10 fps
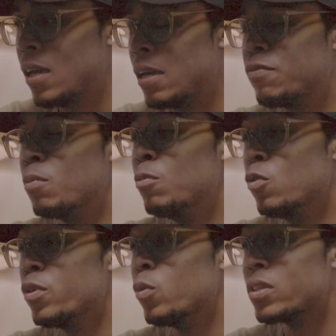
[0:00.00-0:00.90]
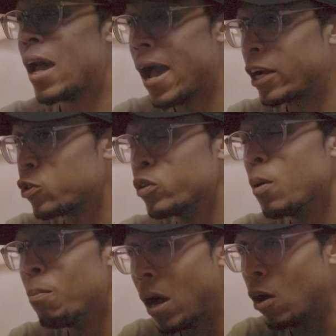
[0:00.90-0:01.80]
if the movie was actually
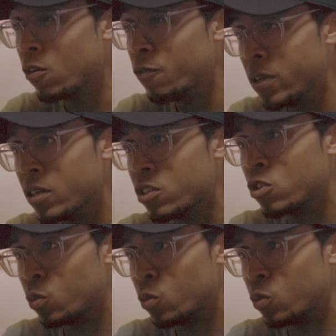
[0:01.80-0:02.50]
about Venus and